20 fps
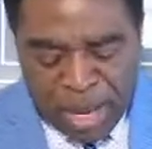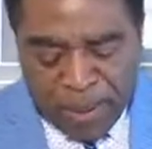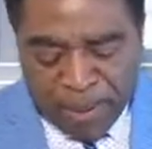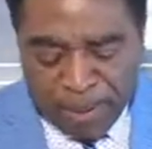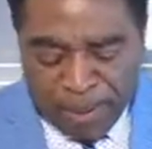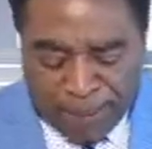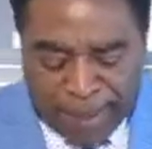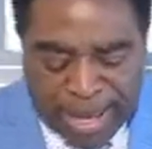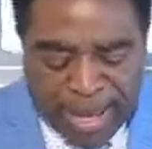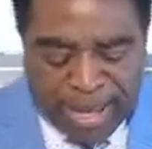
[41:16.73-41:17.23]

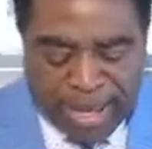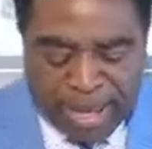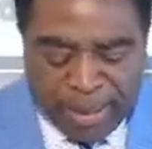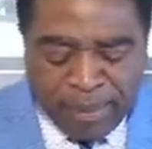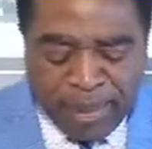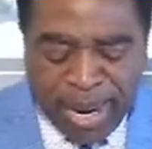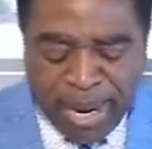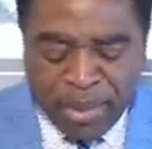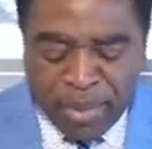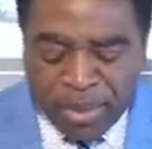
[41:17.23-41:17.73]

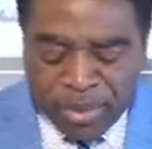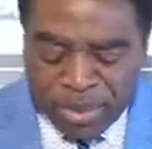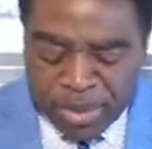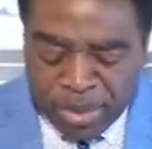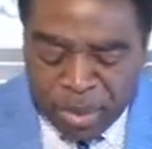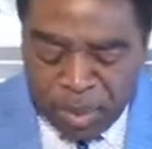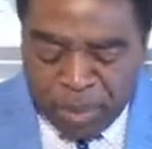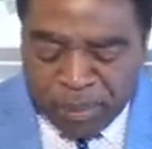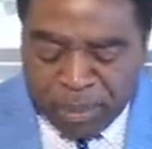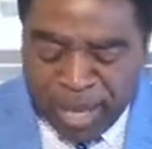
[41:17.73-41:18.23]
Marema
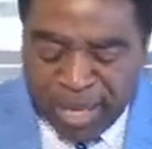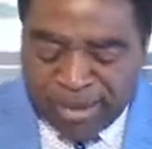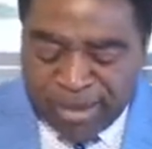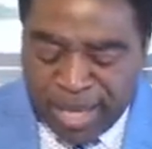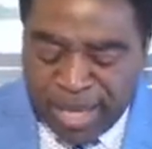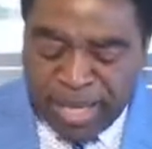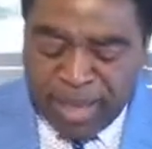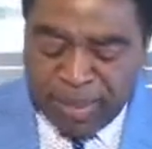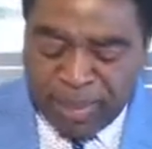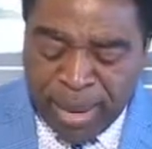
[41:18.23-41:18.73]
gozo
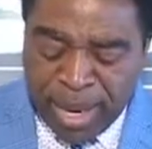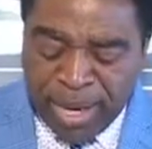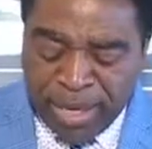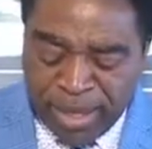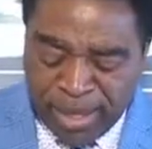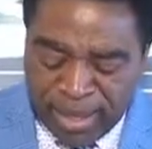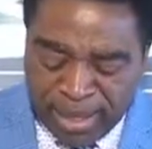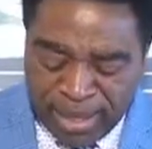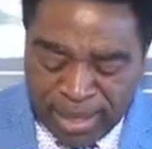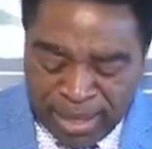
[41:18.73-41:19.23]

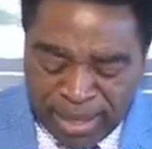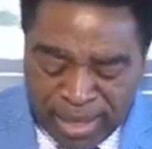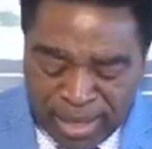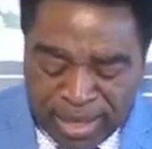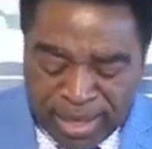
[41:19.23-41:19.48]
pratalibaya,